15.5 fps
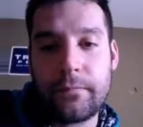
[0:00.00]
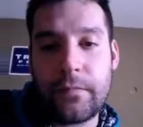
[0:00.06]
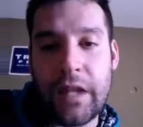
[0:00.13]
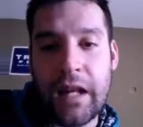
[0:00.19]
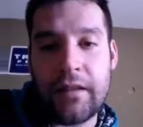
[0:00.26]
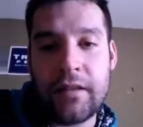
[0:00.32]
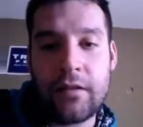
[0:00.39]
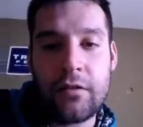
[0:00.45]

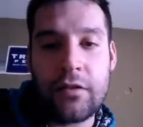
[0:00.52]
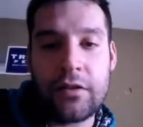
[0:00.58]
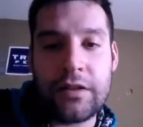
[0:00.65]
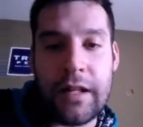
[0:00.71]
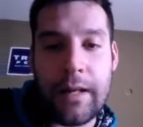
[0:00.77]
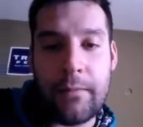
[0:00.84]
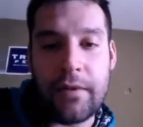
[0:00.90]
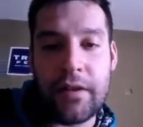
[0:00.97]
I did a little
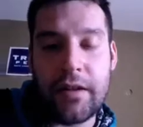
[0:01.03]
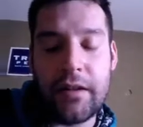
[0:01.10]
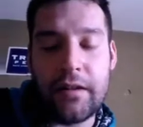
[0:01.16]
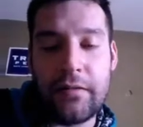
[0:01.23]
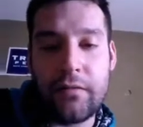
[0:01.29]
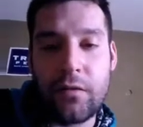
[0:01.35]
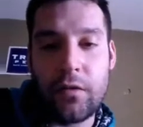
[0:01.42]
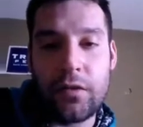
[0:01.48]
time at
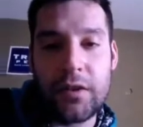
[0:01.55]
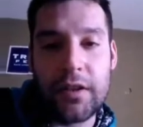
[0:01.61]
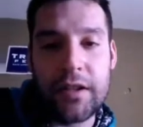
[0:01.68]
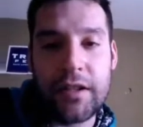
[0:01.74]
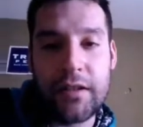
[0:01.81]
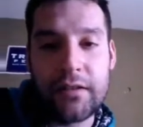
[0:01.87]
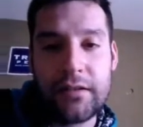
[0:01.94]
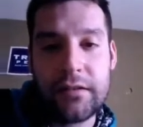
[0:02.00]
Fort Lee.